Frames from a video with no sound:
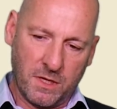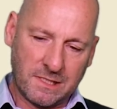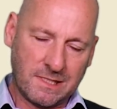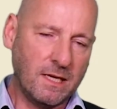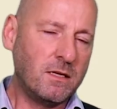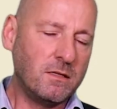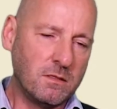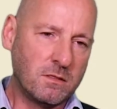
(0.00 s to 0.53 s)

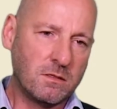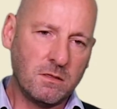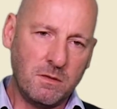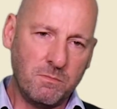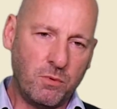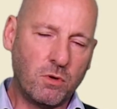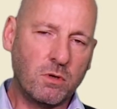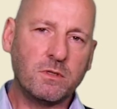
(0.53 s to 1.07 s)
second
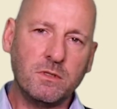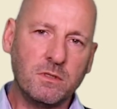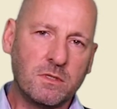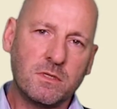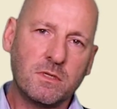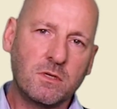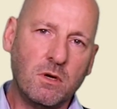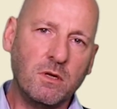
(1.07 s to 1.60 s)
important
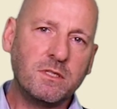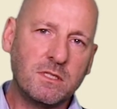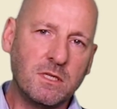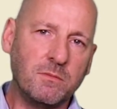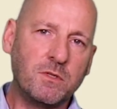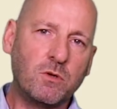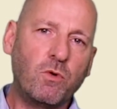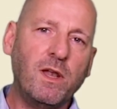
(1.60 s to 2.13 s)

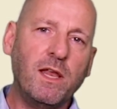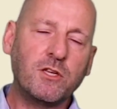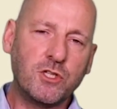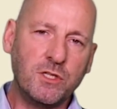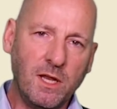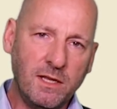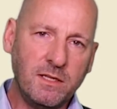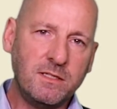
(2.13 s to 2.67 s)
concept,
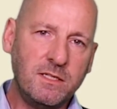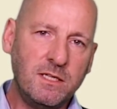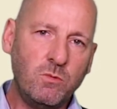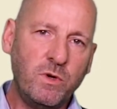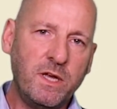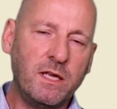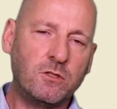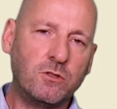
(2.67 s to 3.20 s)
relationality,
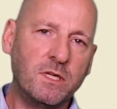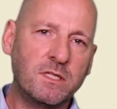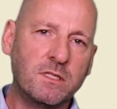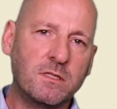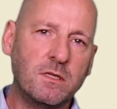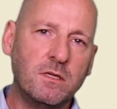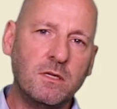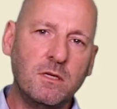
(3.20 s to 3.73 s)
we
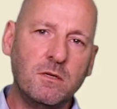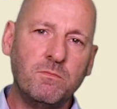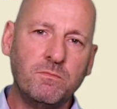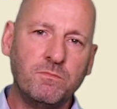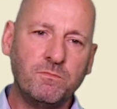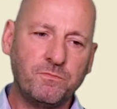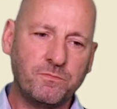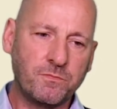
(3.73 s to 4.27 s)
address
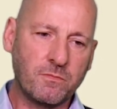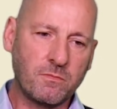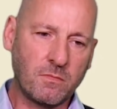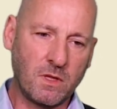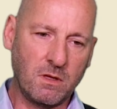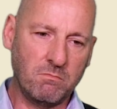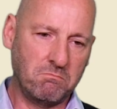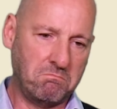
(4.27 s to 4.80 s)

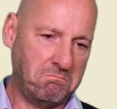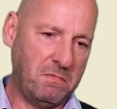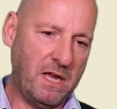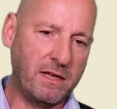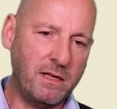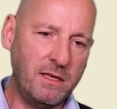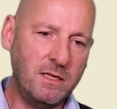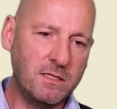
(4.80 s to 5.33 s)

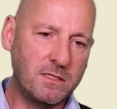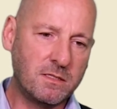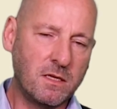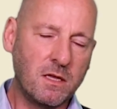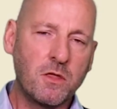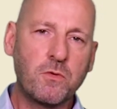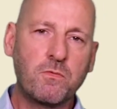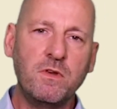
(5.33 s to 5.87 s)
at
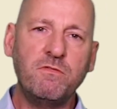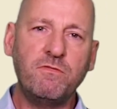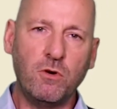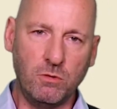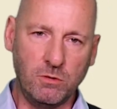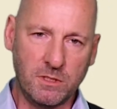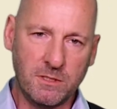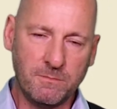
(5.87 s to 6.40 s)
least
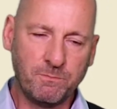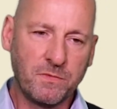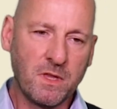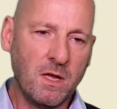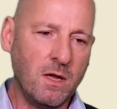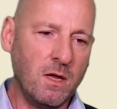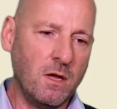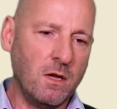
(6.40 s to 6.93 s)
threefold.
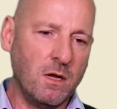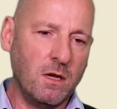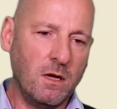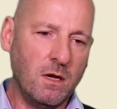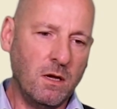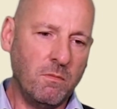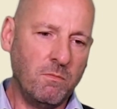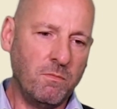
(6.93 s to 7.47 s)

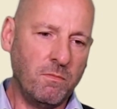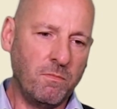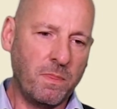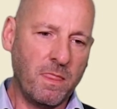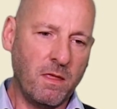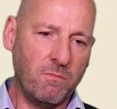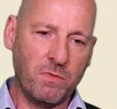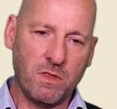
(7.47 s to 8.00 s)
The
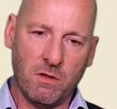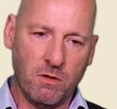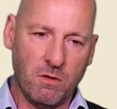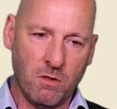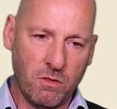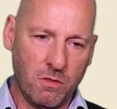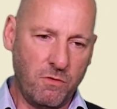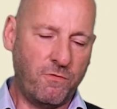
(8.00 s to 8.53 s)

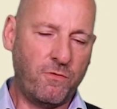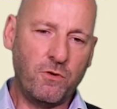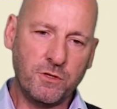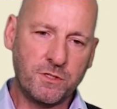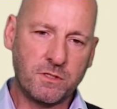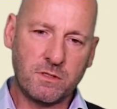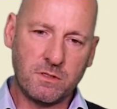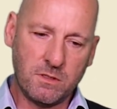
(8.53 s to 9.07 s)

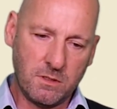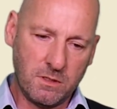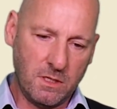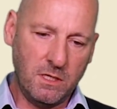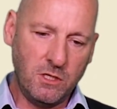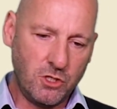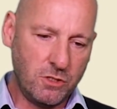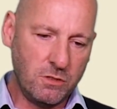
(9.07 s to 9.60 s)
first
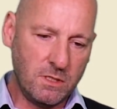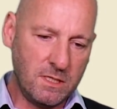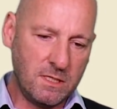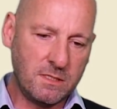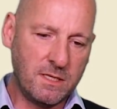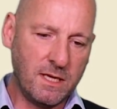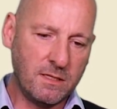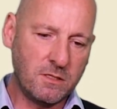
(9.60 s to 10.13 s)
issue
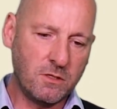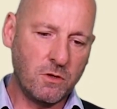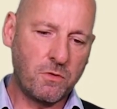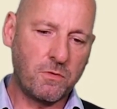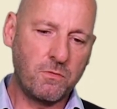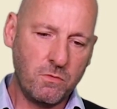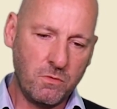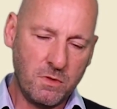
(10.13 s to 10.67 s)
is that
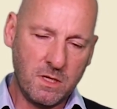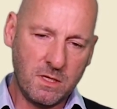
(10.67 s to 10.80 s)
through